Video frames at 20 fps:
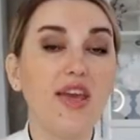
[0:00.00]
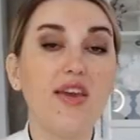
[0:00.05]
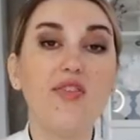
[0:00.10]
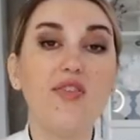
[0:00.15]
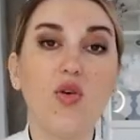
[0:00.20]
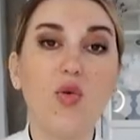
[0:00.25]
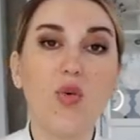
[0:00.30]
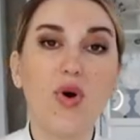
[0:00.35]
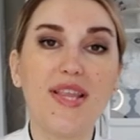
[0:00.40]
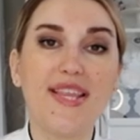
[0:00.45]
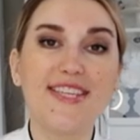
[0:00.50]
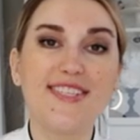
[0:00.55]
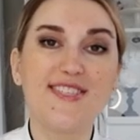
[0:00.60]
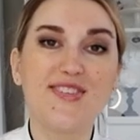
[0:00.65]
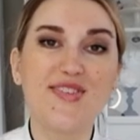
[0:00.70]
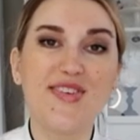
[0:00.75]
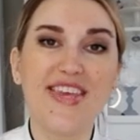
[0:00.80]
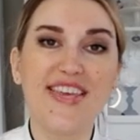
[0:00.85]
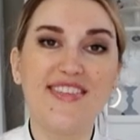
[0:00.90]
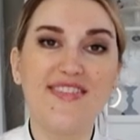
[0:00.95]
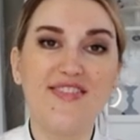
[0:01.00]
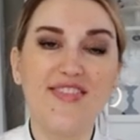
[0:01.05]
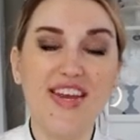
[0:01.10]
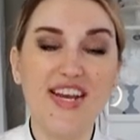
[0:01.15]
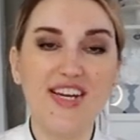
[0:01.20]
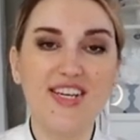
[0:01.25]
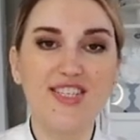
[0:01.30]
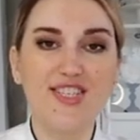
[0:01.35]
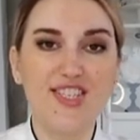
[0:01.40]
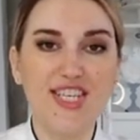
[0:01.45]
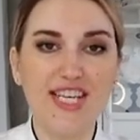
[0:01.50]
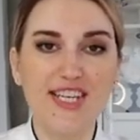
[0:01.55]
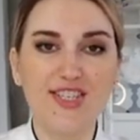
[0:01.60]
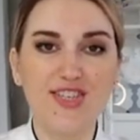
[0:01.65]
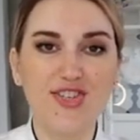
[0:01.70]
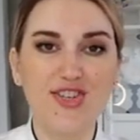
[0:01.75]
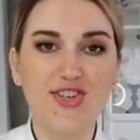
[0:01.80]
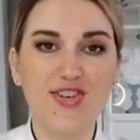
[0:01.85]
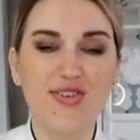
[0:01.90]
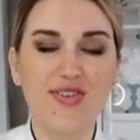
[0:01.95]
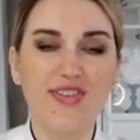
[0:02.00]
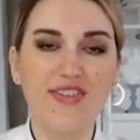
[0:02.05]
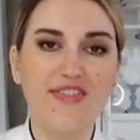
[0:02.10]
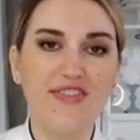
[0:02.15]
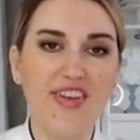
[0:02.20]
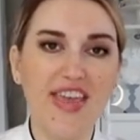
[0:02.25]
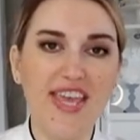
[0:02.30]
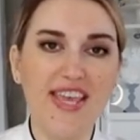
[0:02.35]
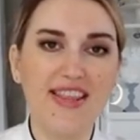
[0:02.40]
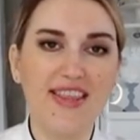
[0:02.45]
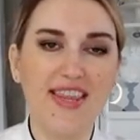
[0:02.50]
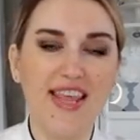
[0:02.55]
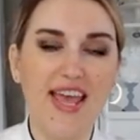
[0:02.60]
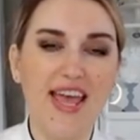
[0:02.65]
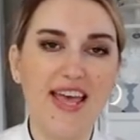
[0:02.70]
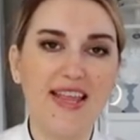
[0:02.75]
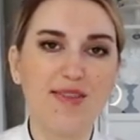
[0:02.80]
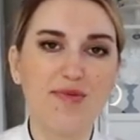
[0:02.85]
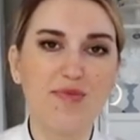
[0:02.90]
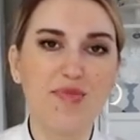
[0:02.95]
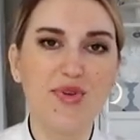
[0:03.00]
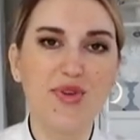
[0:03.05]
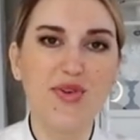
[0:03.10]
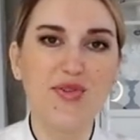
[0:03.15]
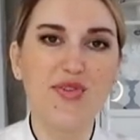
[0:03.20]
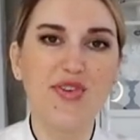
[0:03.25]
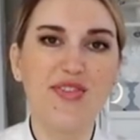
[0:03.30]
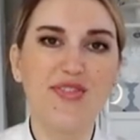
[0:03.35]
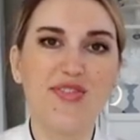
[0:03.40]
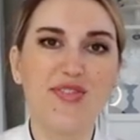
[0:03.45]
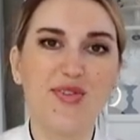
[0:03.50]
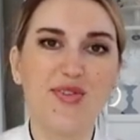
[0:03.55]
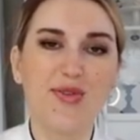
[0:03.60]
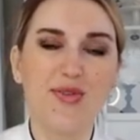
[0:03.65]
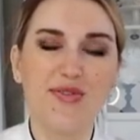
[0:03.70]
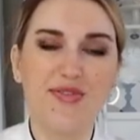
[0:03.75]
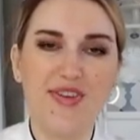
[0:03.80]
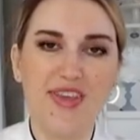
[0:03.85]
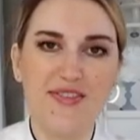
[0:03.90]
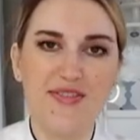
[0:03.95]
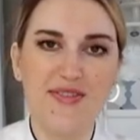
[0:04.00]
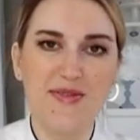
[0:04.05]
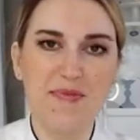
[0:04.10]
if you wanted to get very textural, veined, and beautiful wafer